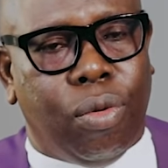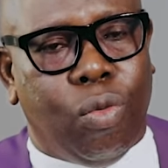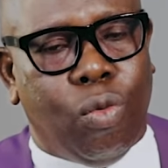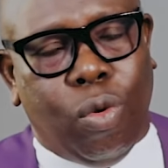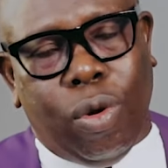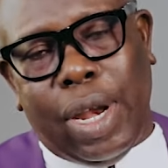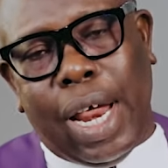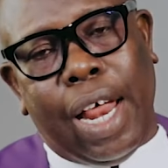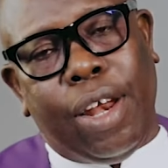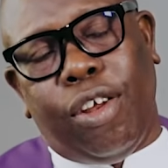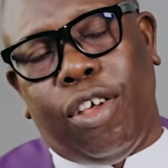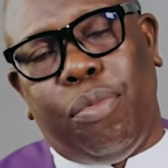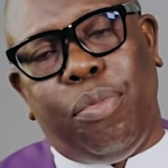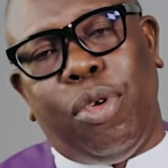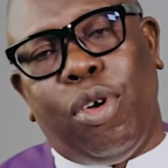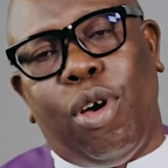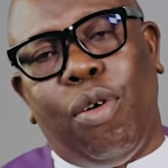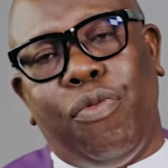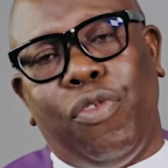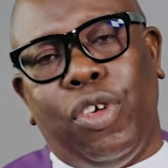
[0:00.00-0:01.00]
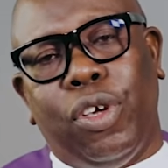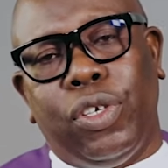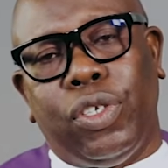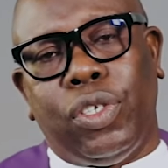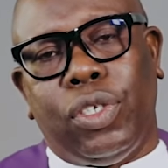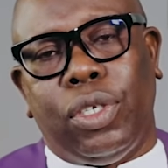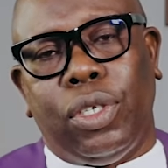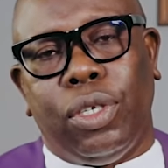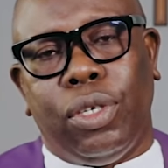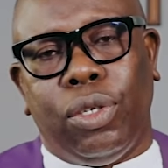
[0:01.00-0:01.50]
Would that not be
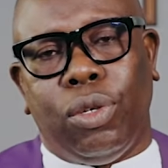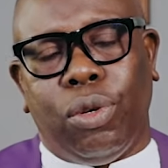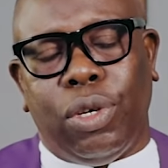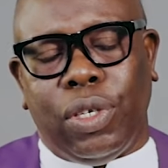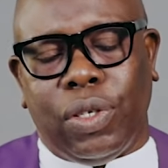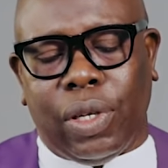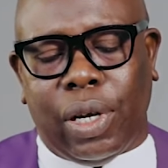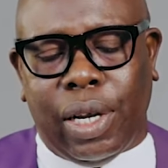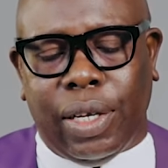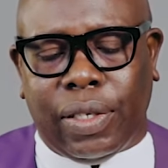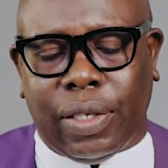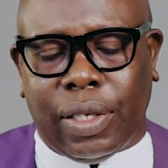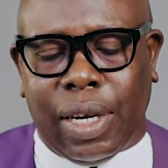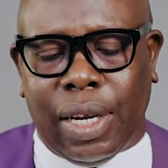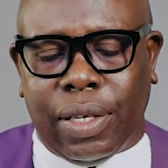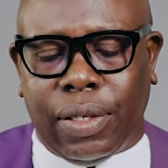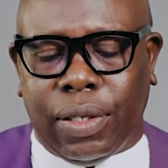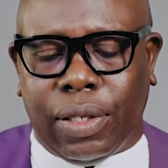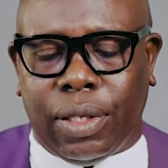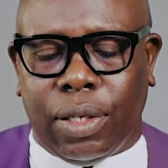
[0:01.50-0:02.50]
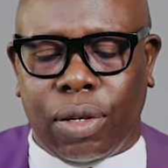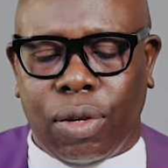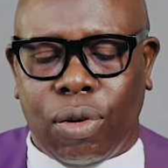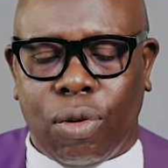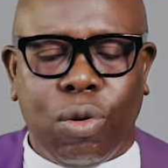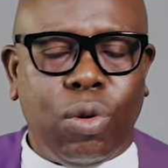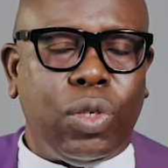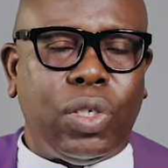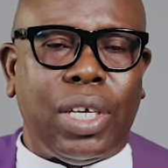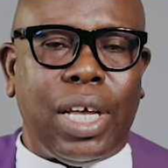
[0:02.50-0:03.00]
obvious to his listeners?
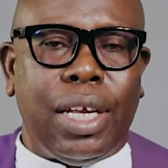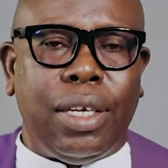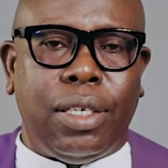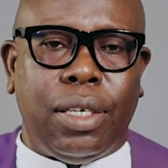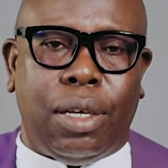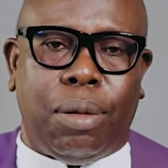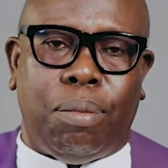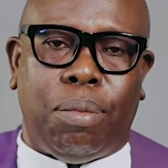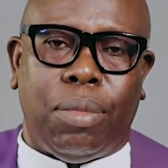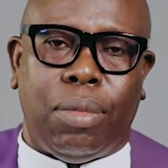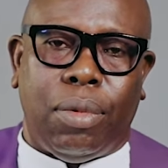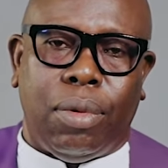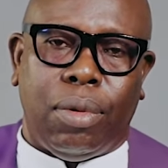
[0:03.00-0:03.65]
Who sent him?